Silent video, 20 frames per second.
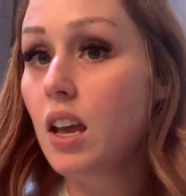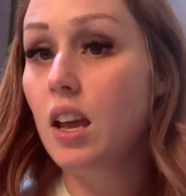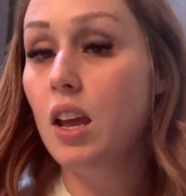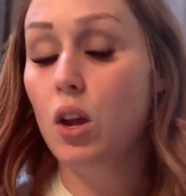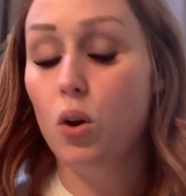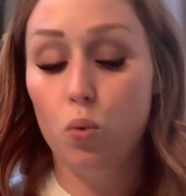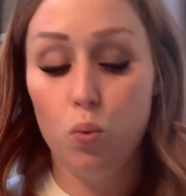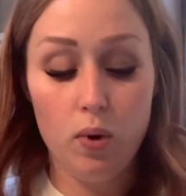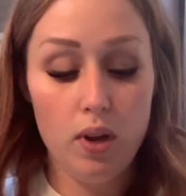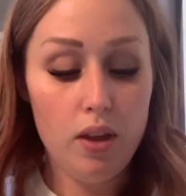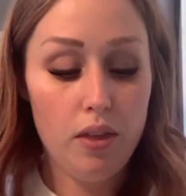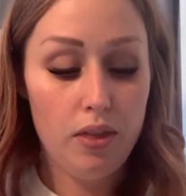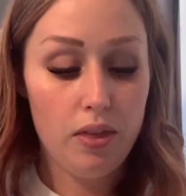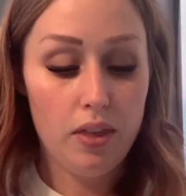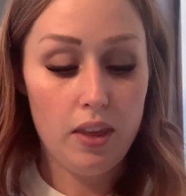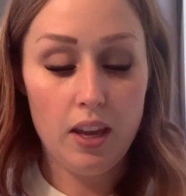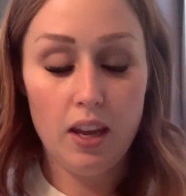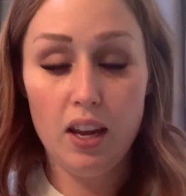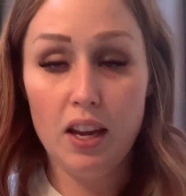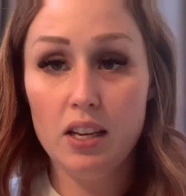With
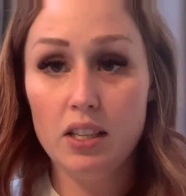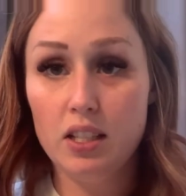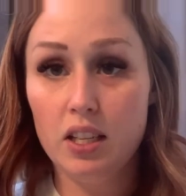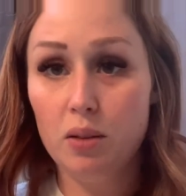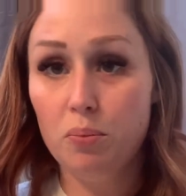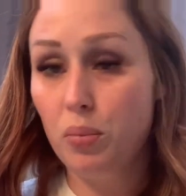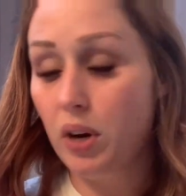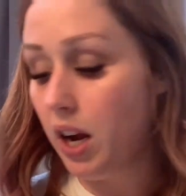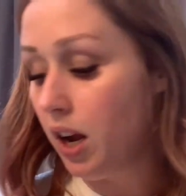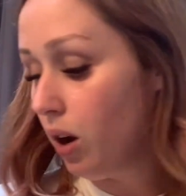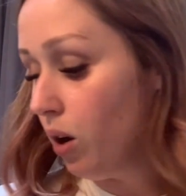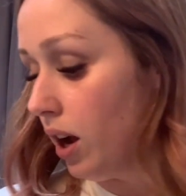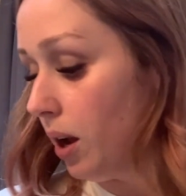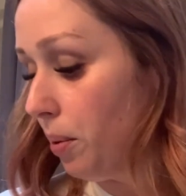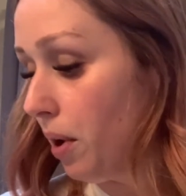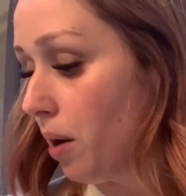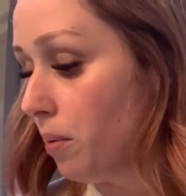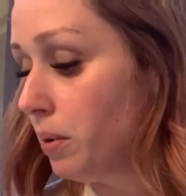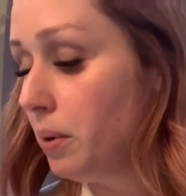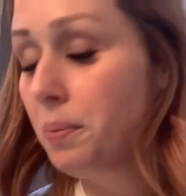the dip brow, I
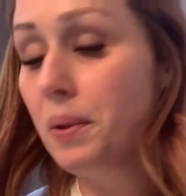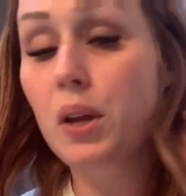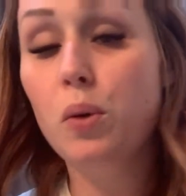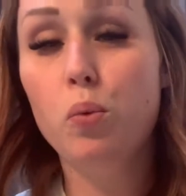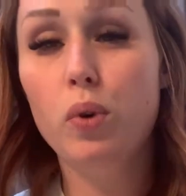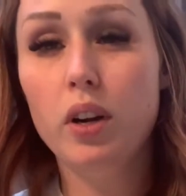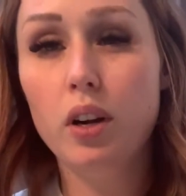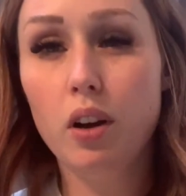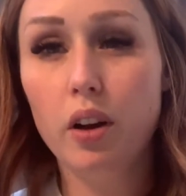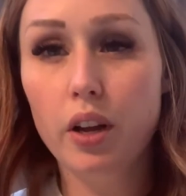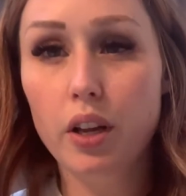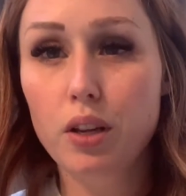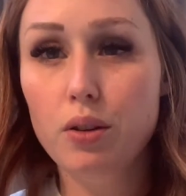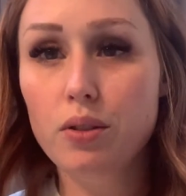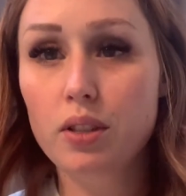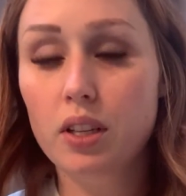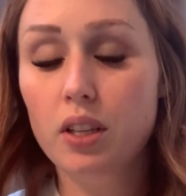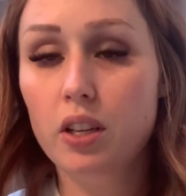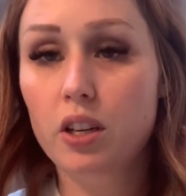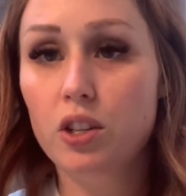probably would not use
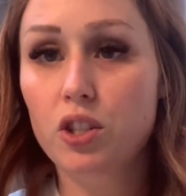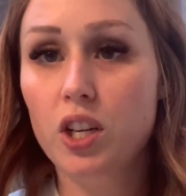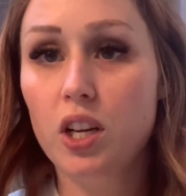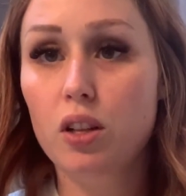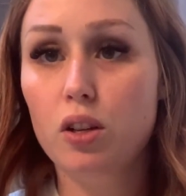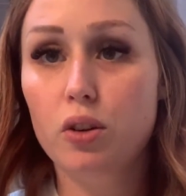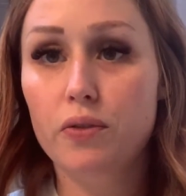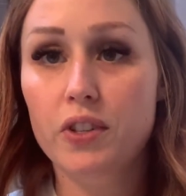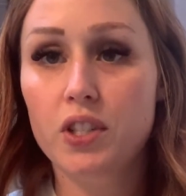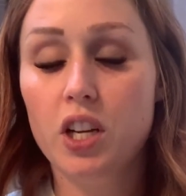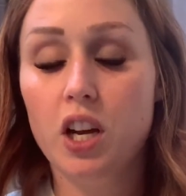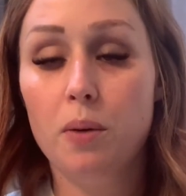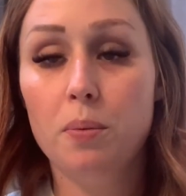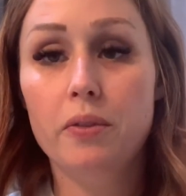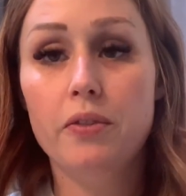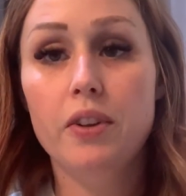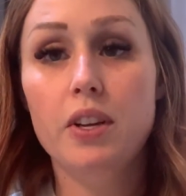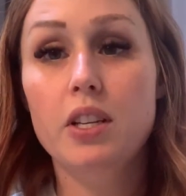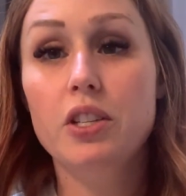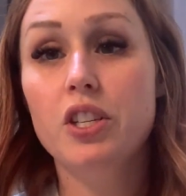the clear gel over top of
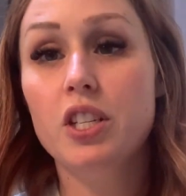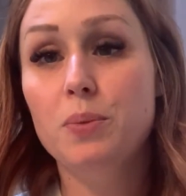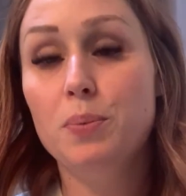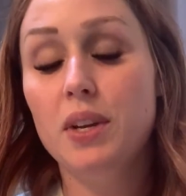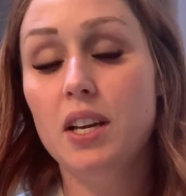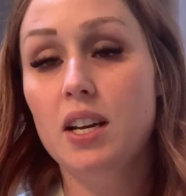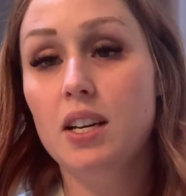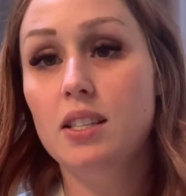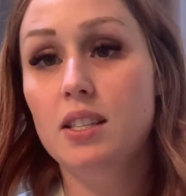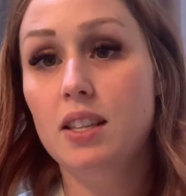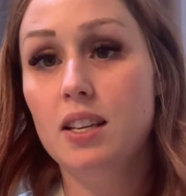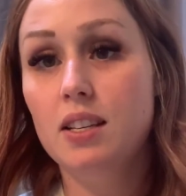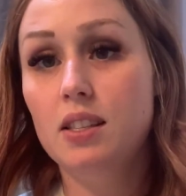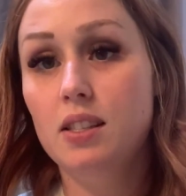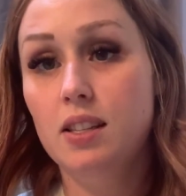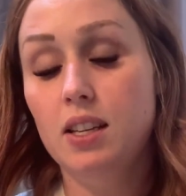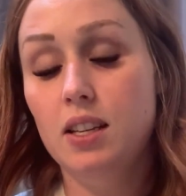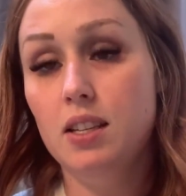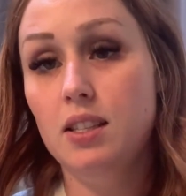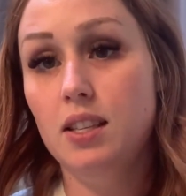it just because this
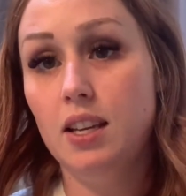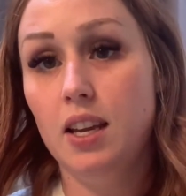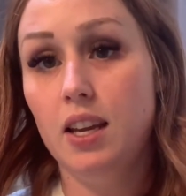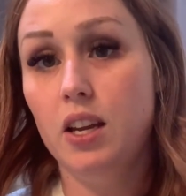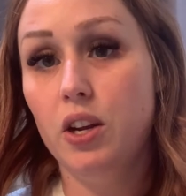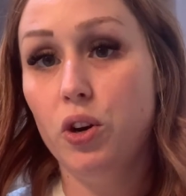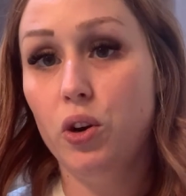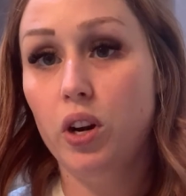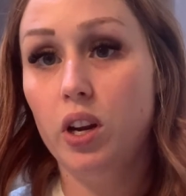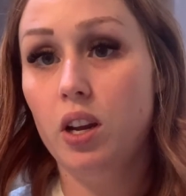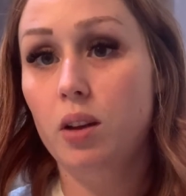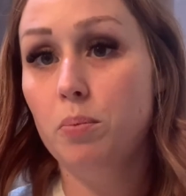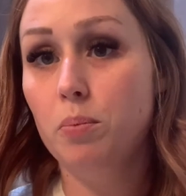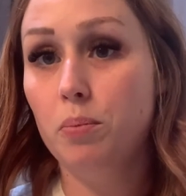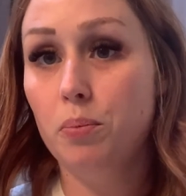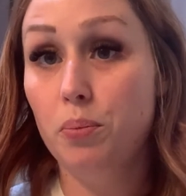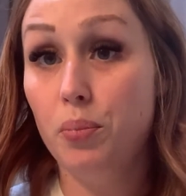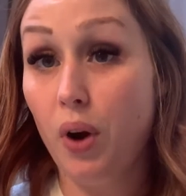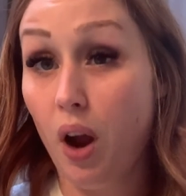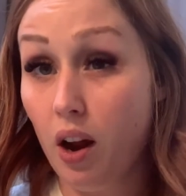is a cream
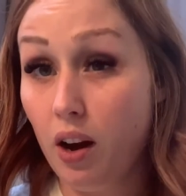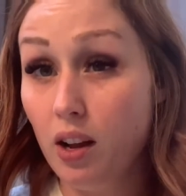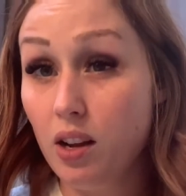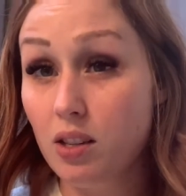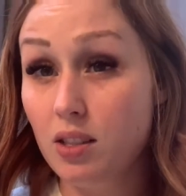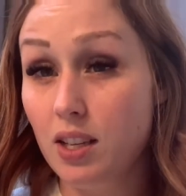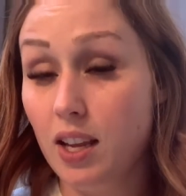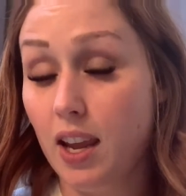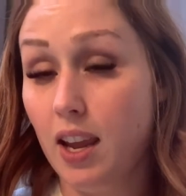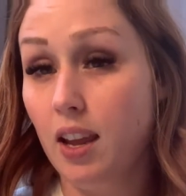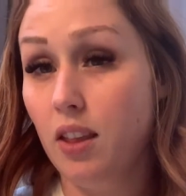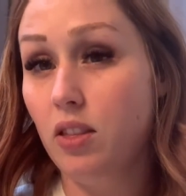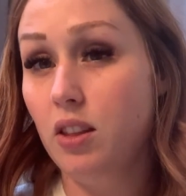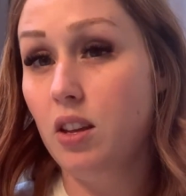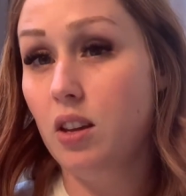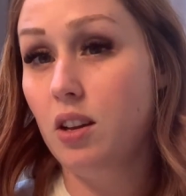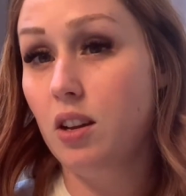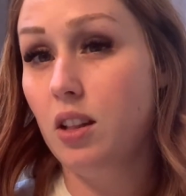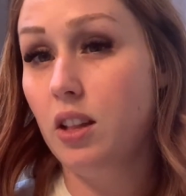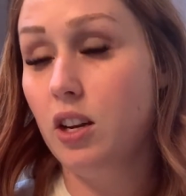product and
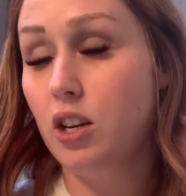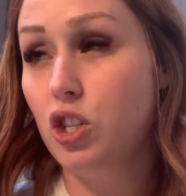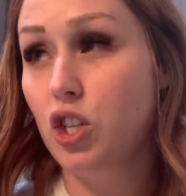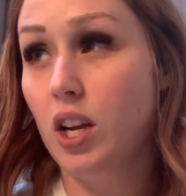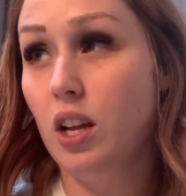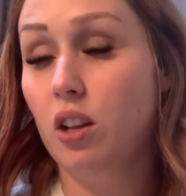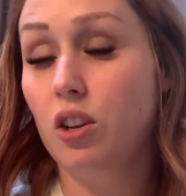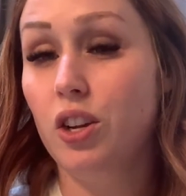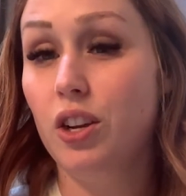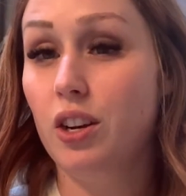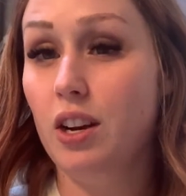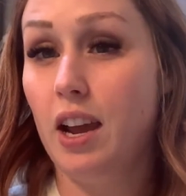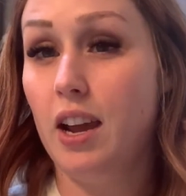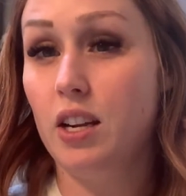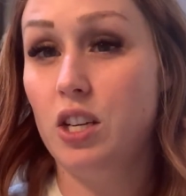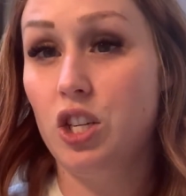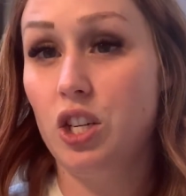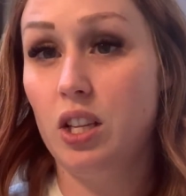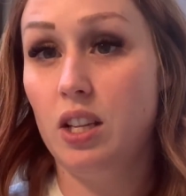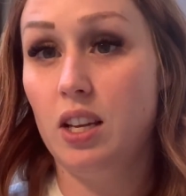the clear gel could
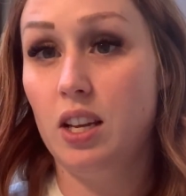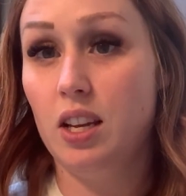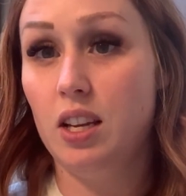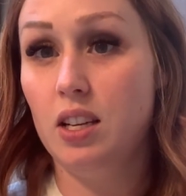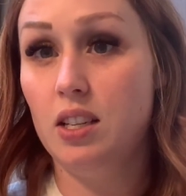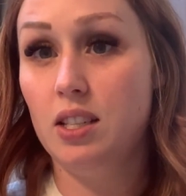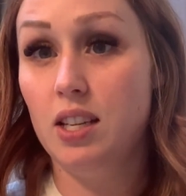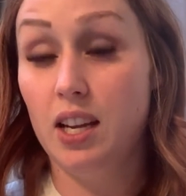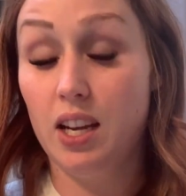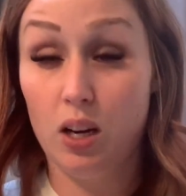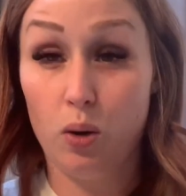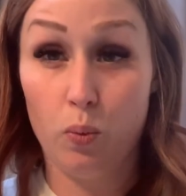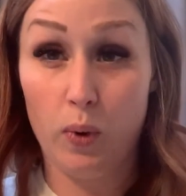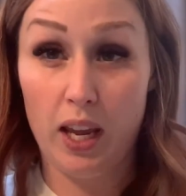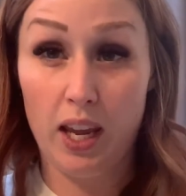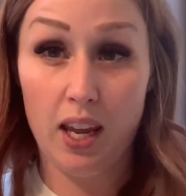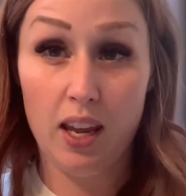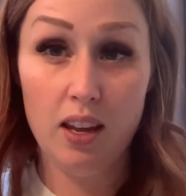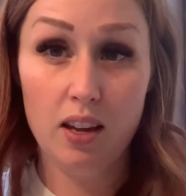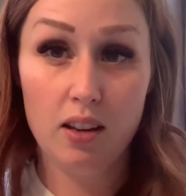actually take it
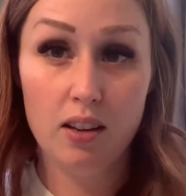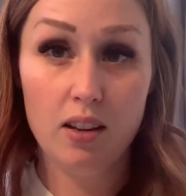away.